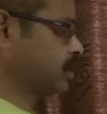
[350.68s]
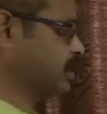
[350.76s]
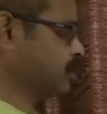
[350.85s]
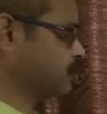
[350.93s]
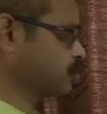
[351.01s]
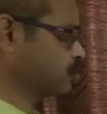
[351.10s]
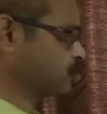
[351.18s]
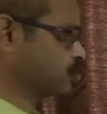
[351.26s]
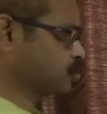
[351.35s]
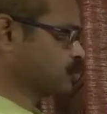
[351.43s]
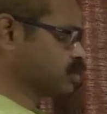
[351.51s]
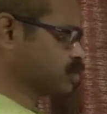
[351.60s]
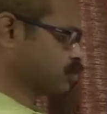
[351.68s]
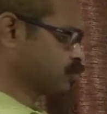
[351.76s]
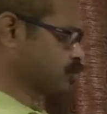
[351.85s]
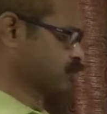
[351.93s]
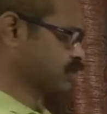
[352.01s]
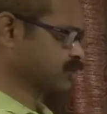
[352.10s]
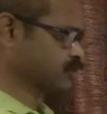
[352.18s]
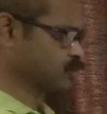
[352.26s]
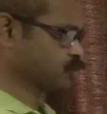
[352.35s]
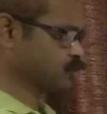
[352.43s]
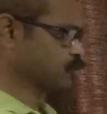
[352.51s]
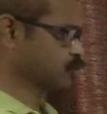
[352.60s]
3 into root 2 is root 6,
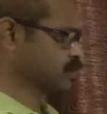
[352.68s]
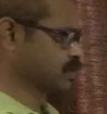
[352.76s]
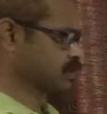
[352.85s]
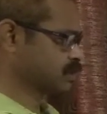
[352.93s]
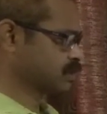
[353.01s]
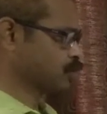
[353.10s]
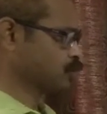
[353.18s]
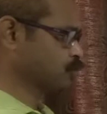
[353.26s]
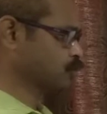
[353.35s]
so 2 root 6. Now